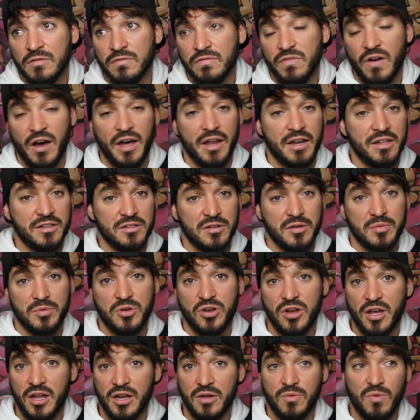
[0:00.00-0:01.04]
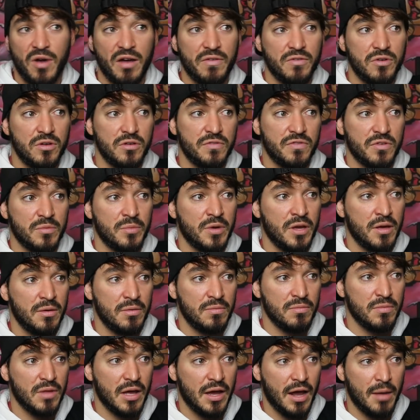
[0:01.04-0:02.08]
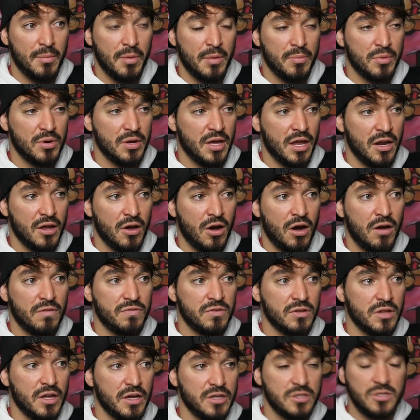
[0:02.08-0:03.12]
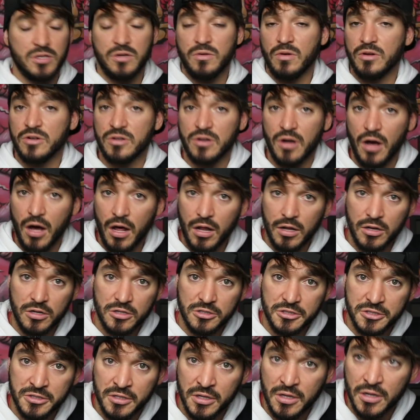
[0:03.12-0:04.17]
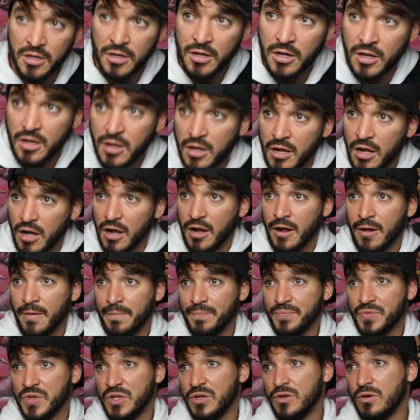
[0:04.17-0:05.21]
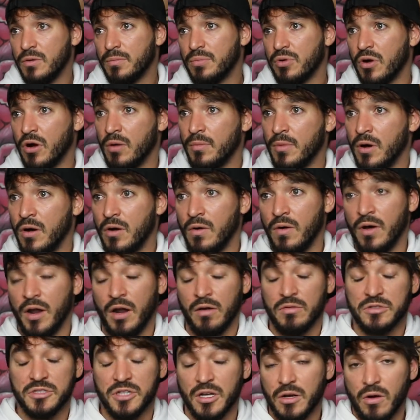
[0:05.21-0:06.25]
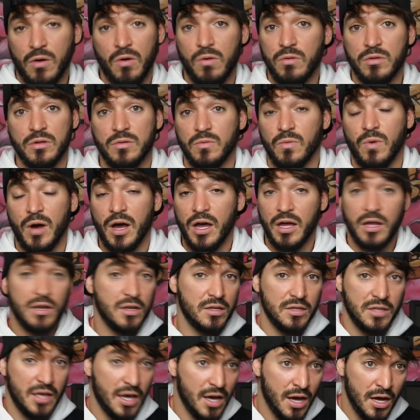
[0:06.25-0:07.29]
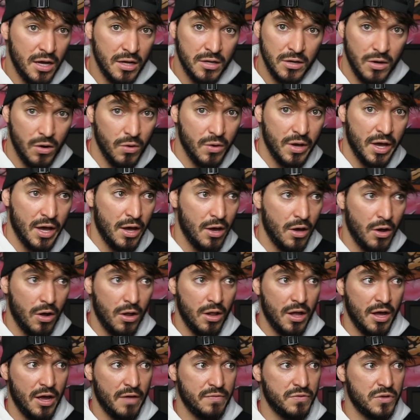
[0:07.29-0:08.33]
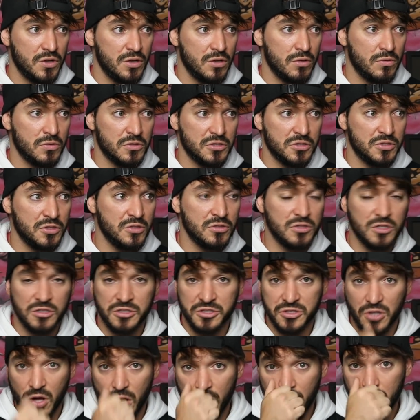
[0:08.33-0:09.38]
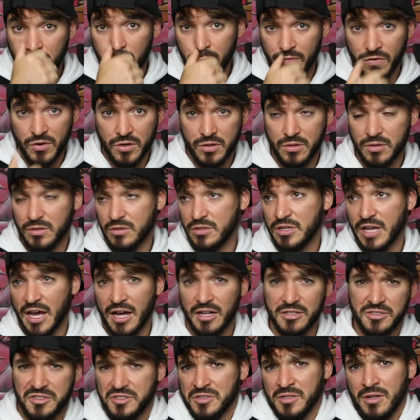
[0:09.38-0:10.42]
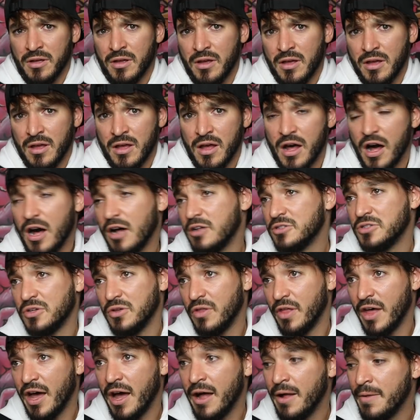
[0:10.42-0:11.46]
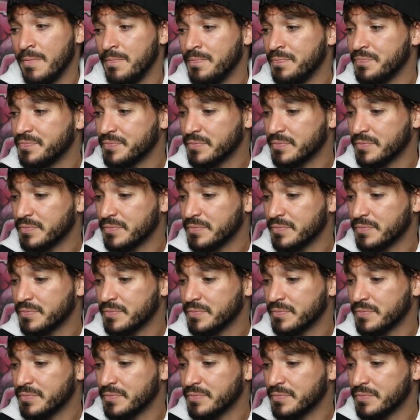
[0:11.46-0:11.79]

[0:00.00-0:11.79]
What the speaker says: Vine ended up creating revenue for me. Like, I remember getting offered like $200 to do a promo, and I was like, holy, what? Yeah, okay, all I have to do is use a song for, yes, I'll do that.